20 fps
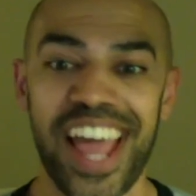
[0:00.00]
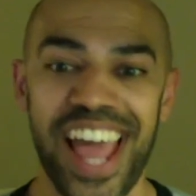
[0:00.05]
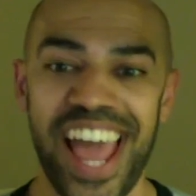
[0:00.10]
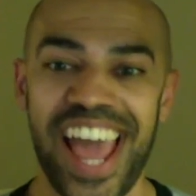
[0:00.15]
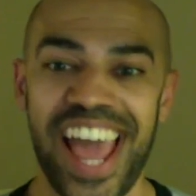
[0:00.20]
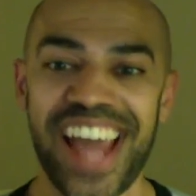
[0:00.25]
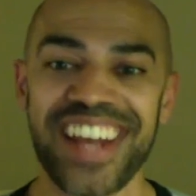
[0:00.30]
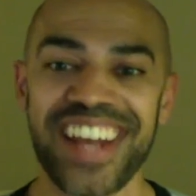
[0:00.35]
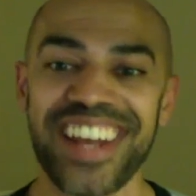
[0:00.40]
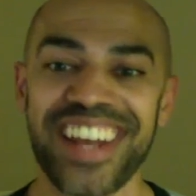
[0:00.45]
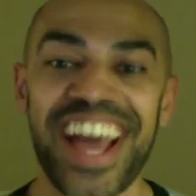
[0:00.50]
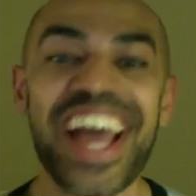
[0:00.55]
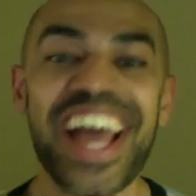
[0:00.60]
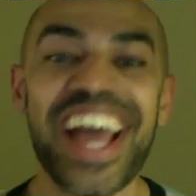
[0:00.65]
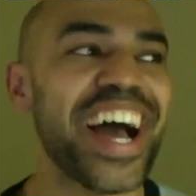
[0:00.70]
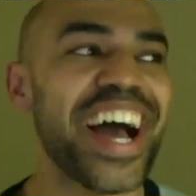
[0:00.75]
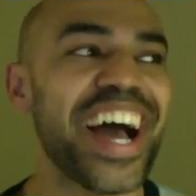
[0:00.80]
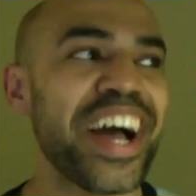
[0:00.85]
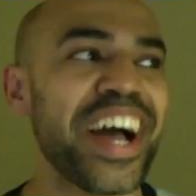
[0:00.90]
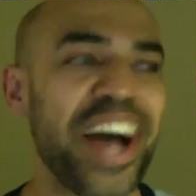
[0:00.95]
And
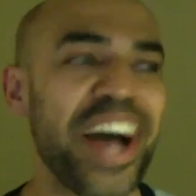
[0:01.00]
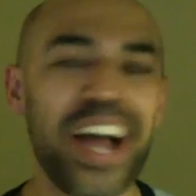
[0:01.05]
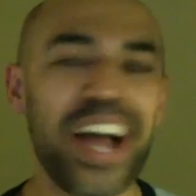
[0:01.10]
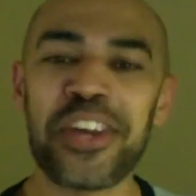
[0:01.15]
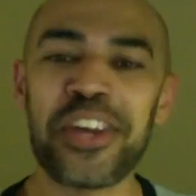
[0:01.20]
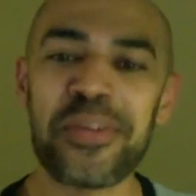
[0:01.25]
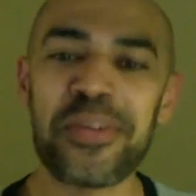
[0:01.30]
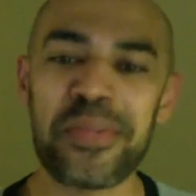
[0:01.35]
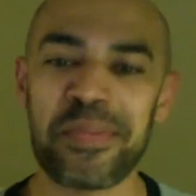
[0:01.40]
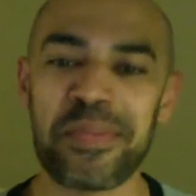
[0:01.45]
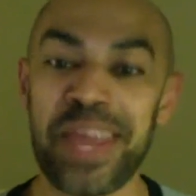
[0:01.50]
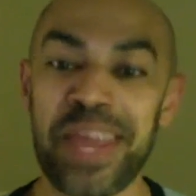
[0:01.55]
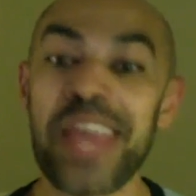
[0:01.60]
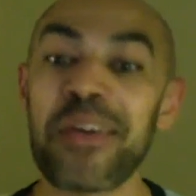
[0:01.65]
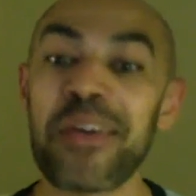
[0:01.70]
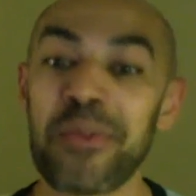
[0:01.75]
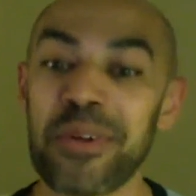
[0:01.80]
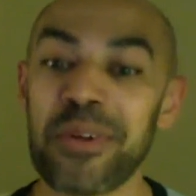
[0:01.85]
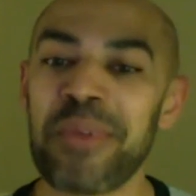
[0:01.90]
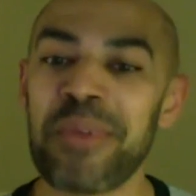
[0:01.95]
a human being
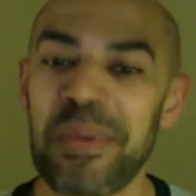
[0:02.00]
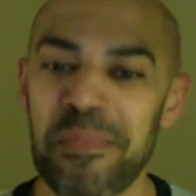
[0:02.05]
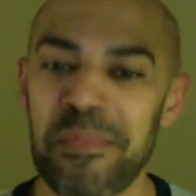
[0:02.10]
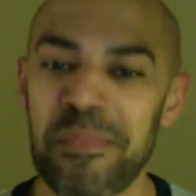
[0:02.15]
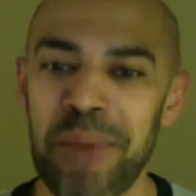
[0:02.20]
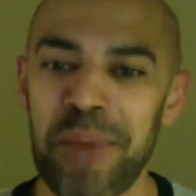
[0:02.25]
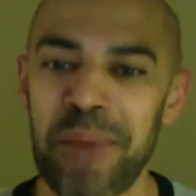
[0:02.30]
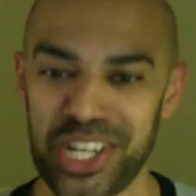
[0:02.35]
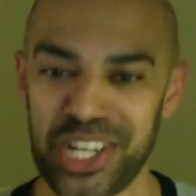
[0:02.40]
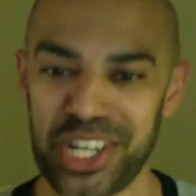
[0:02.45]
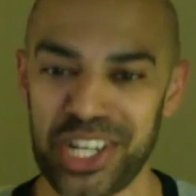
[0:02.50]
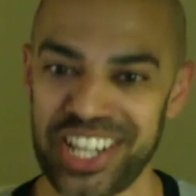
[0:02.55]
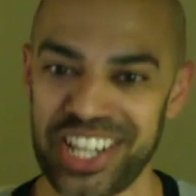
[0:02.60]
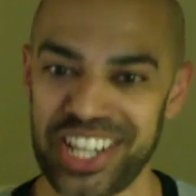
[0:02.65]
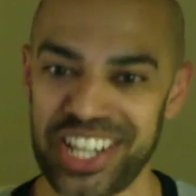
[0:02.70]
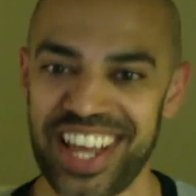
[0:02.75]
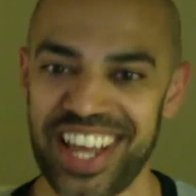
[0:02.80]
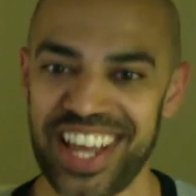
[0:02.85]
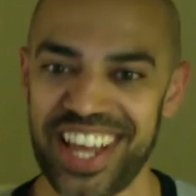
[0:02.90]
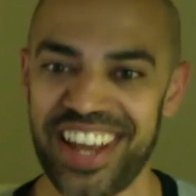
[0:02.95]
would be mush
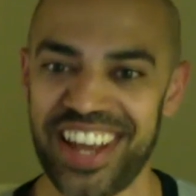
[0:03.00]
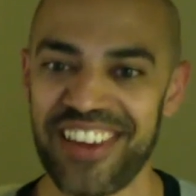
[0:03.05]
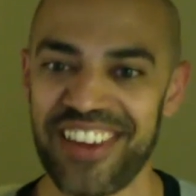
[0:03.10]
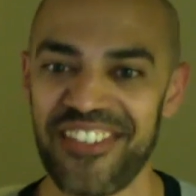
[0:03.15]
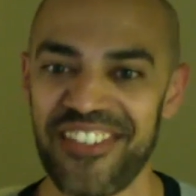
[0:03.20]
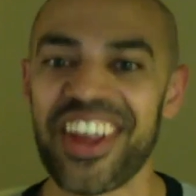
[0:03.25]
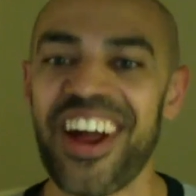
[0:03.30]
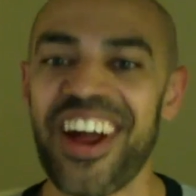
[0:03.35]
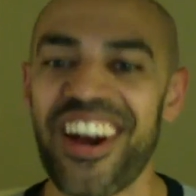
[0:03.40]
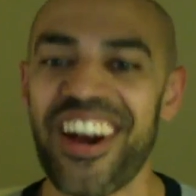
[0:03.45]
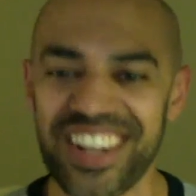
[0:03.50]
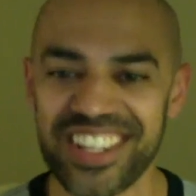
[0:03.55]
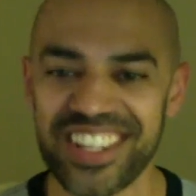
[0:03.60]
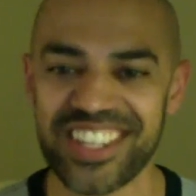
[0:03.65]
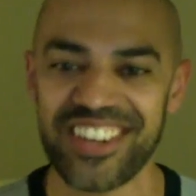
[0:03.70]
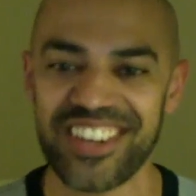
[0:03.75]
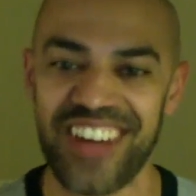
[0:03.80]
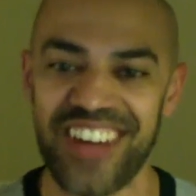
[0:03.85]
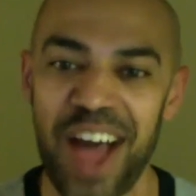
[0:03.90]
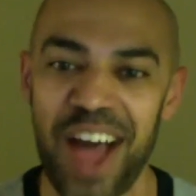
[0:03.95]
inside, regardless
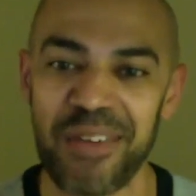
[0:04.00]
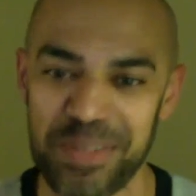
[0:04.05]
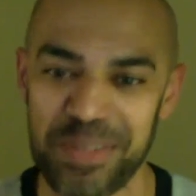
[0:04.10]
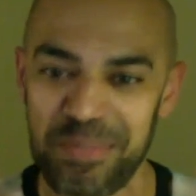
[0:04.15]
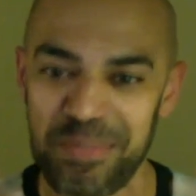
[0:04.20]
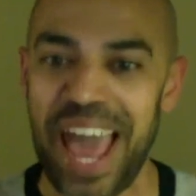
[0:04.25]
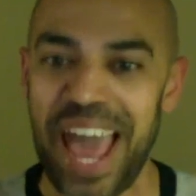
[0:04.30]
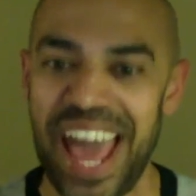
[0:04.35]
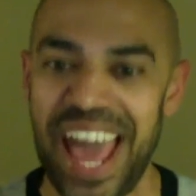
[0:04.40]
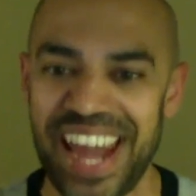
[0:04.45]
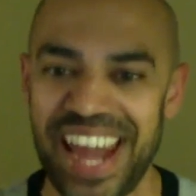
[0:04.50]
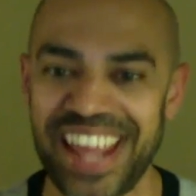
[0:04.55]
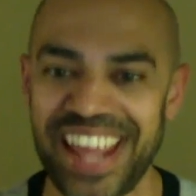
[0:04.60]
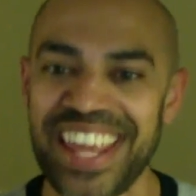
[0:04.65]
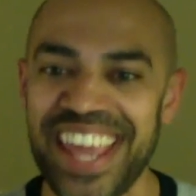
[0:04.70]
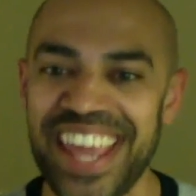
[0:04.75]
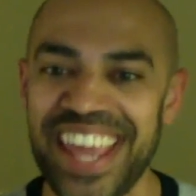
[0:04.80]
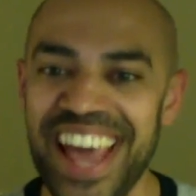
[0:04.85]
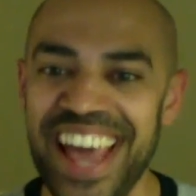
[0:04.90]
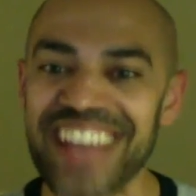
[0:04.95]
of how much padding he
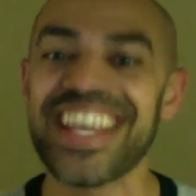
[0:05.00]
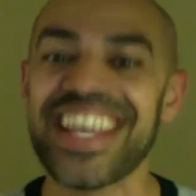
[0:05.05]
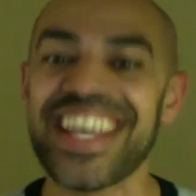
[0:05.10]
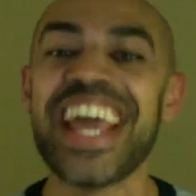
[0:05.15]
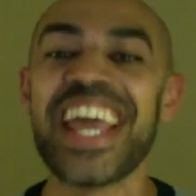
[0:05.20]
has.